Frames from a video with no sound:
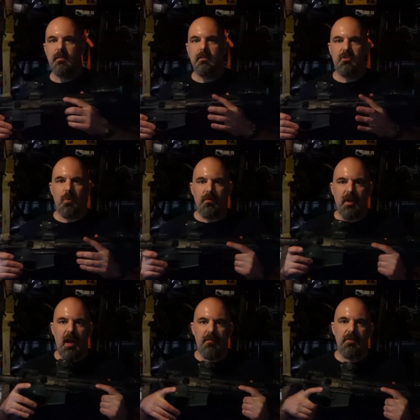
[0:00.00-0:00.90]

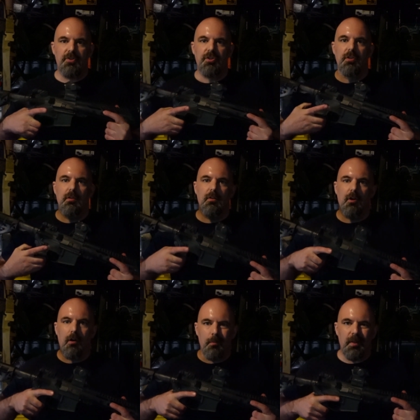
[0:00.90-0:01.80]
12.5-inch
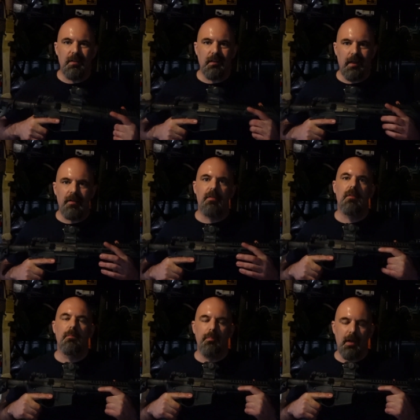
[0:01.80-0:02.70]
carbine length
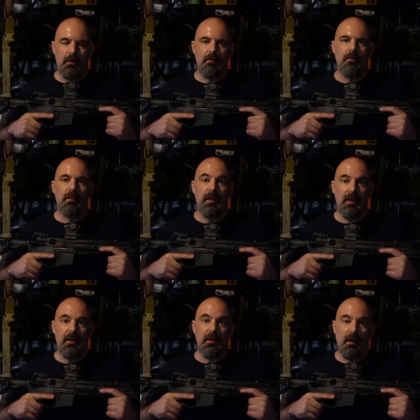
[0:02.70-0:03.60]
barrel
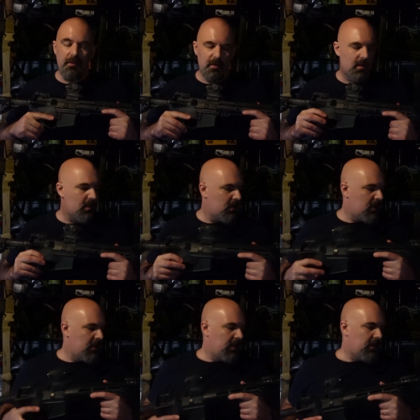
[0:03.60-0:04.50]
Connecticut Other,
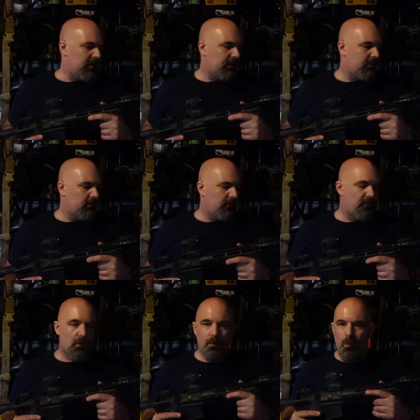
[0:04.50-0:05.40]

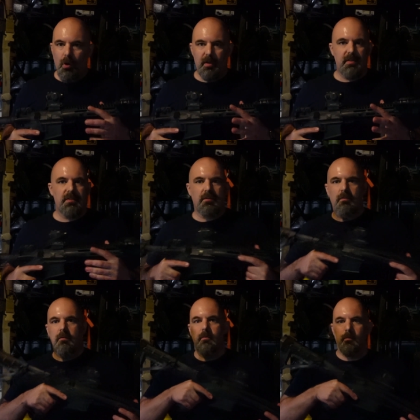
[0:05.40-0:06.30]
form one
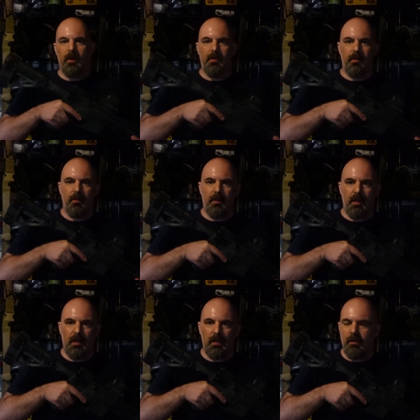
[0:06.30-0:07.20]
with
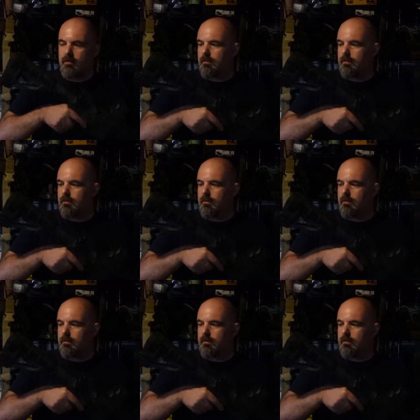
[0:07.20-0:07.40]
the